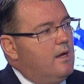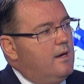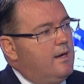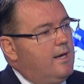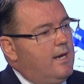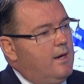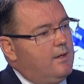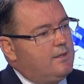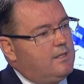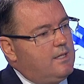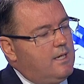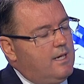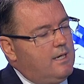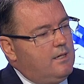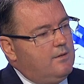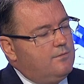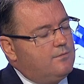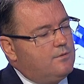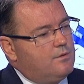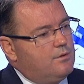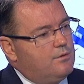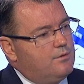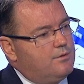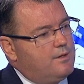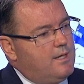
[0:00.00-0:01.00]
Now, at the end of
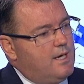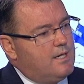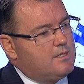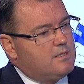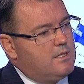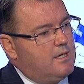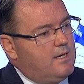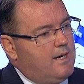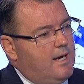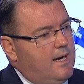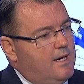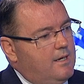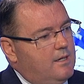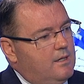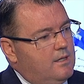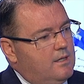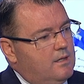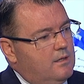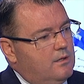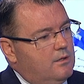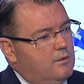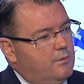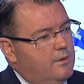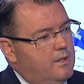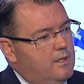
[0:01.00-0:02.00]

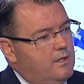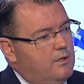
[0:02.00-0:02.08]
2018, Louis,